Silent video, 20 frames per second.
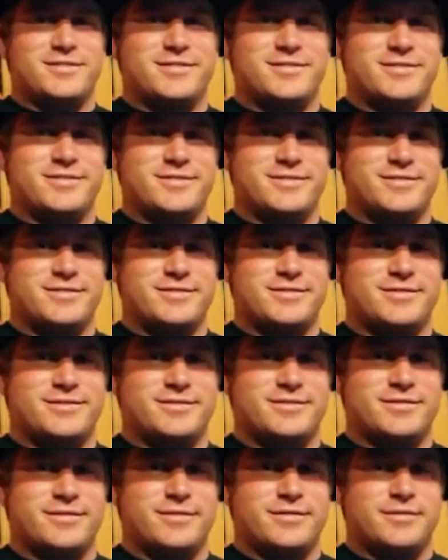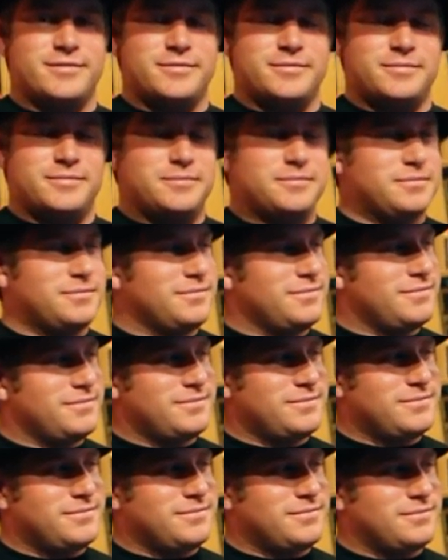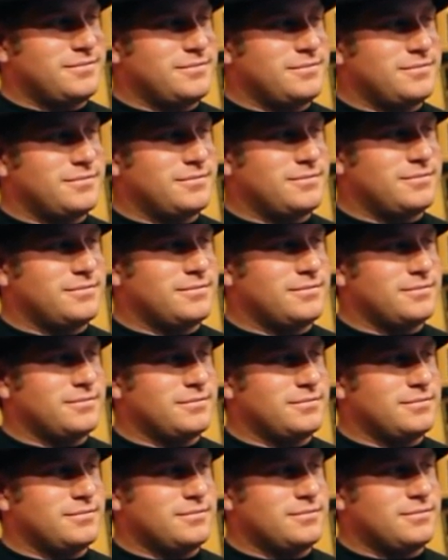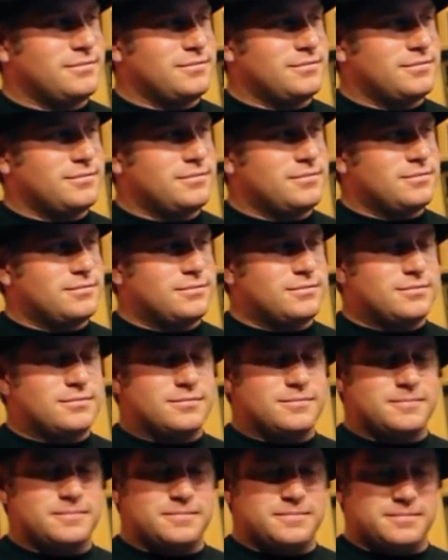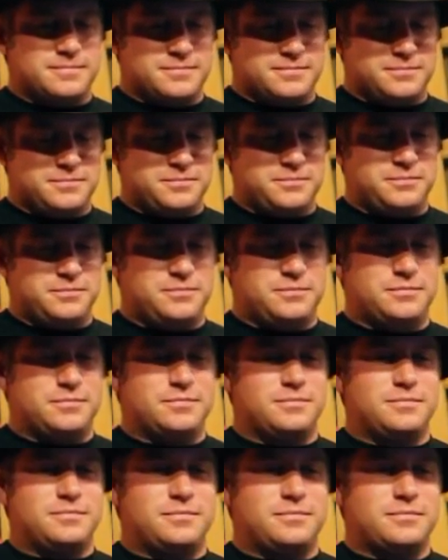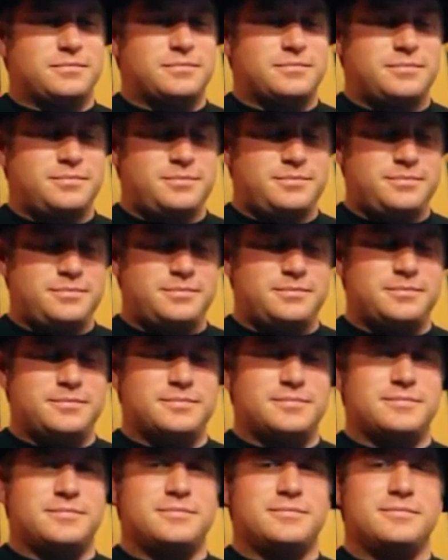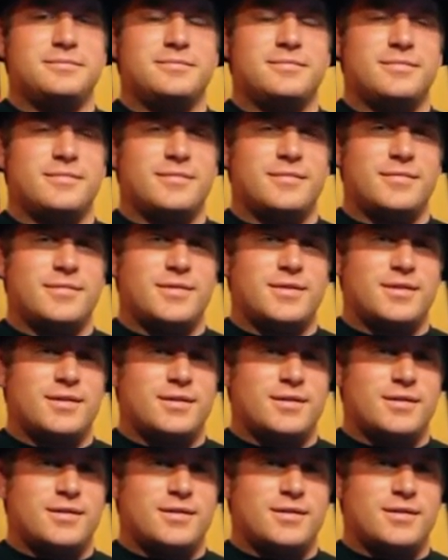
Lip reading: The person shown says nothing.